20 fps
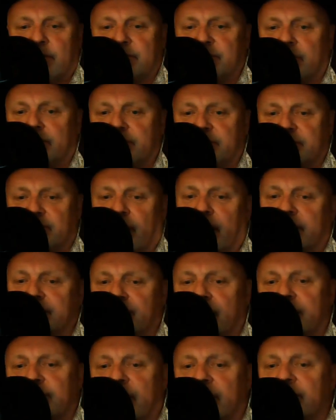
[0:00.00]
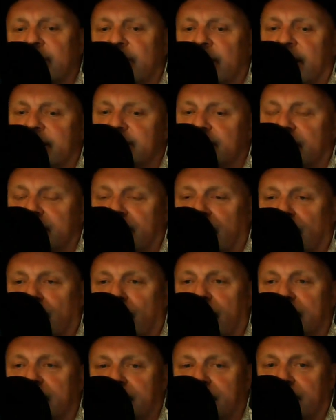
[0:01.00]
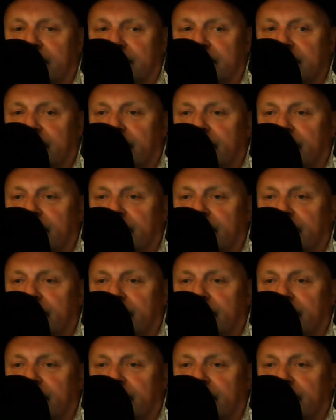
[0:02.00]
up to scratch. Nonetheless, I digress, because